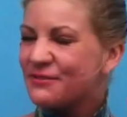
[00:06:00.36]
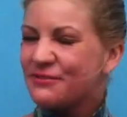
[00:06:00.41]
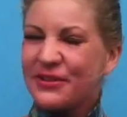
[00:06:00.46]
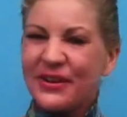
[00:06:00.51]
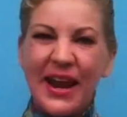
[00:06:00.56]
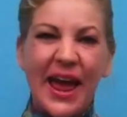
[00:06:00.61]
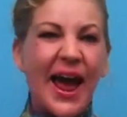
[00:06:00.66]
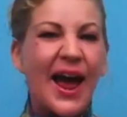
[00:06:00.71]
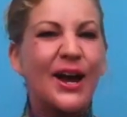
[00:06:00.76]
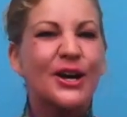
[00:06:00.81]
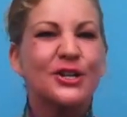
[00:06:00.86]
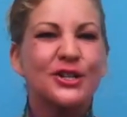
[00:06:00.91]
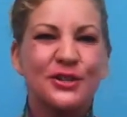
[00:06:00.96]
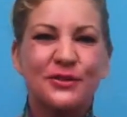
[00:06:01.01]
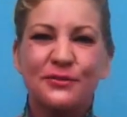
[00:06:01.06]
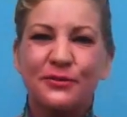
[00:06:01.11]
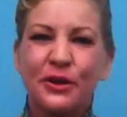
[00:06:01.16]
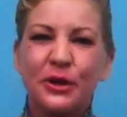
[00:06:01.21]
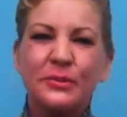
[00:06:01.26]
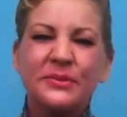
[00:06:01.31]
different
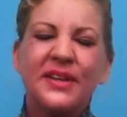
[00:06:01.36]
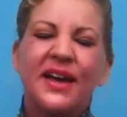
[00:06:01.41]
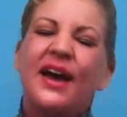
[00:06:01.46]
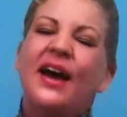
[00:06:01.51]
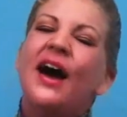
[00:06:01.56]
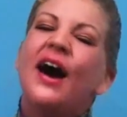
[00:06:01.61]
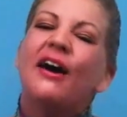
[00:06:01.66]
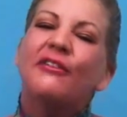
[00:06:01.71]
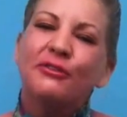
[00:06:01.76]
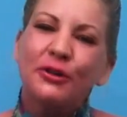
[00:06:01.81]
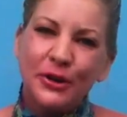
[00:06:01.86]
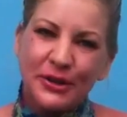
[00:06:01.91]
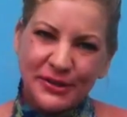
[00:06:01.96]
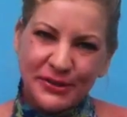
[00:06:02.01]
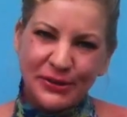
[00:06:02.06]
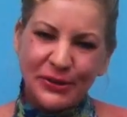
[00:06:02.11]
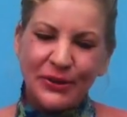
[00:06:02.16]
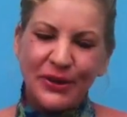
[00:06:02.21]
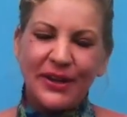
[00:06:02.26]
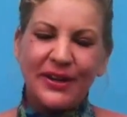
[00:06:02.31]
action verbs. Of course,
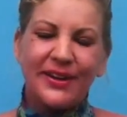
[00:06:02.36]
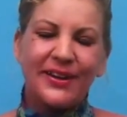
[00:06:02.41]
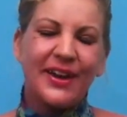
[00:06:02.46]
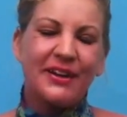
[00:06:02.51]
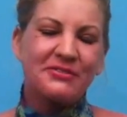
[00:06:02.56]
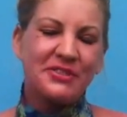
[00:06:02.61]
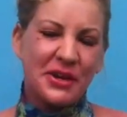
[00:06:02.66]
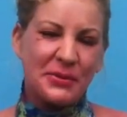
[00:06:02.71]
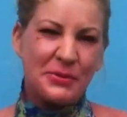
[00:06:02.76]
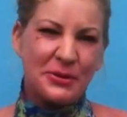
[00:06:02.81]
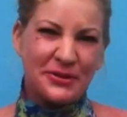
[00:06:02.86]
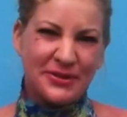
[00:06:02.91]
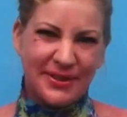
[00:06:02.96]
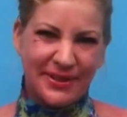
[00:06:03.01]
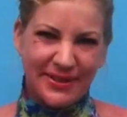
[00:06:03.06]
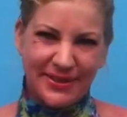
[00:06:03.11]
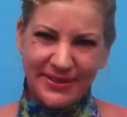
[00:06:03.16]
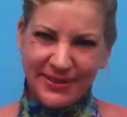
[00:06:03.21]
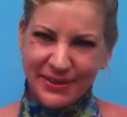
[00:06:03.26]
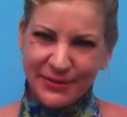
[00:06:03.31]
so you, you have to keep your
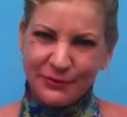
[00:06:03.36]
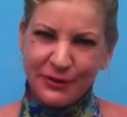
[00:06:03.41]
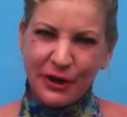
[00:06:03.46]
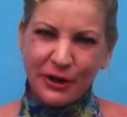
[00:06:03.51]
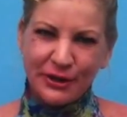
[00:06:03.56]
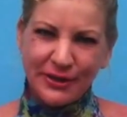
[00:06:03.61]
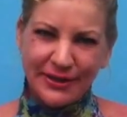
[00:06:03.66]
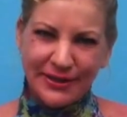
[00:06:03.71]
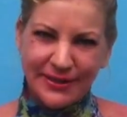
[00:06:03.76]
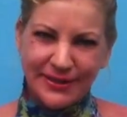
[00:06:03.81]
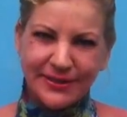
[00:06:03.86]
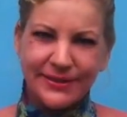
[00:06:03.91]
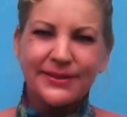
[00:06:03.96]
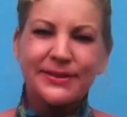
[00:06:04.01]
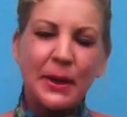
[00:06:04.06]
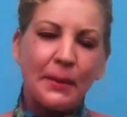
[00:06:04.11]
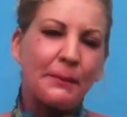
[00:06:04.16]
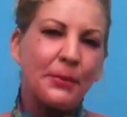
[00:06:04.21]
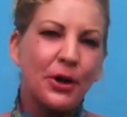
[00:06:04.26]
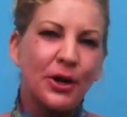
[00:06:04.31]
sentences fairly
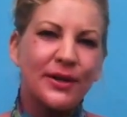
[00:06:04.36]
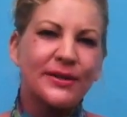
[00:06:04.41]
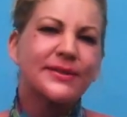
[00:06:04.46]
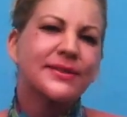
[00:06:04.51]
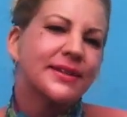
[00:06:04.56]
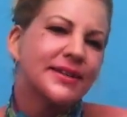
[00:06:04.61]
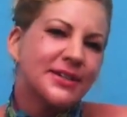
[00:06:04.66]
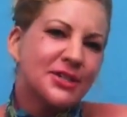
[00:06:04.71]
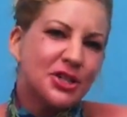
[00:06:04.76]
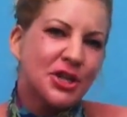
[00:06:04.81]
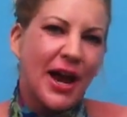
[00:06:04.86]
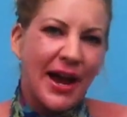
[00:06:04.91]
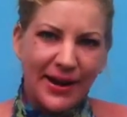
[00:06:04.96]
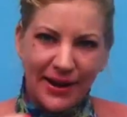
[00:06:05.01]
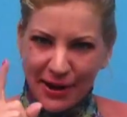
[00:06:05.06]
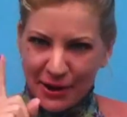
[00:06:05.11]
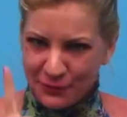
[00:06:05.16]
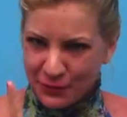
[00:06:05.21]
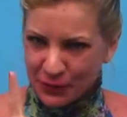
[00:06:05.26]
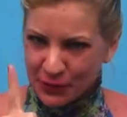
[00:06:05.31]
simple because the chant
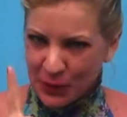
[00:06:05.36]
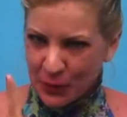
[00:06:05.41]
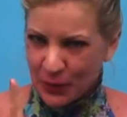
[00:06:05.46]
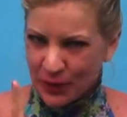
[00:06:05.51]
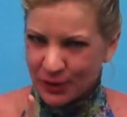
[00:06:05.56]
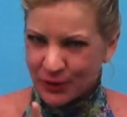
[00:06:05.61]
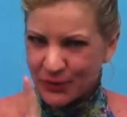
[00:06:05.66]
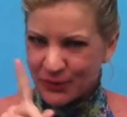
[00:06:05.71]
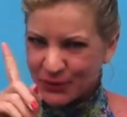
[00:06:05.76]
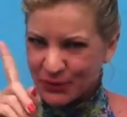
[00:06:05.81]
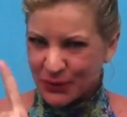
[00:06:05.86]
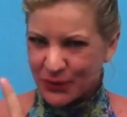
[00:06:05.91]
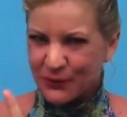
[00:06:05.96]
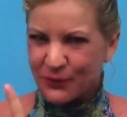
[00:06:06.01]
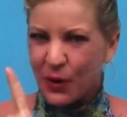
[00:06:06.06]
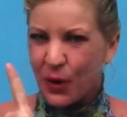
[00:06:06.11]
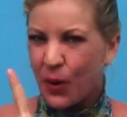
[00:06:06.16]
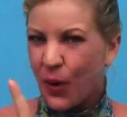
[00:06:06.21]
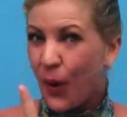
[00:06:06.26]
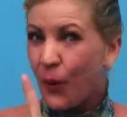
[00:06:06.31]
kind of only works with sort
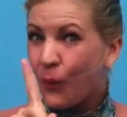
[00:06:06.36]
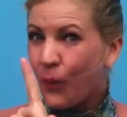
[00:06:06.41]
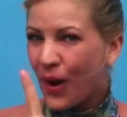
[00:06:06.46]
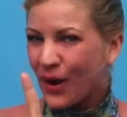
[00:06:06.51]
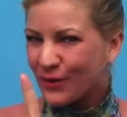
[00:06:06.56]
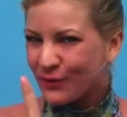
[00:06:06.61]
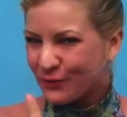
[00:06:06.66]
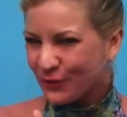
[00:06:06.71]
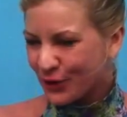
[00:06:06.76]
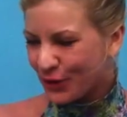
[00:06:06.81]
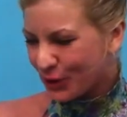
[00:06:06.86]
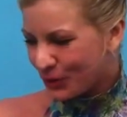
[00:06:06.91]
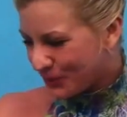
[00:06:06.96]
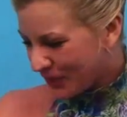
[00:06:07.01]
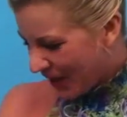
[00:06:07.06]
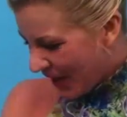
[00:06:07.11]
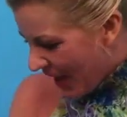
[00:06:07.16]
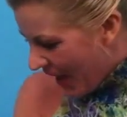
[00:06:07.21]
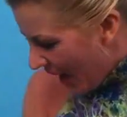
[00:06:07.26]
of a, a one verb.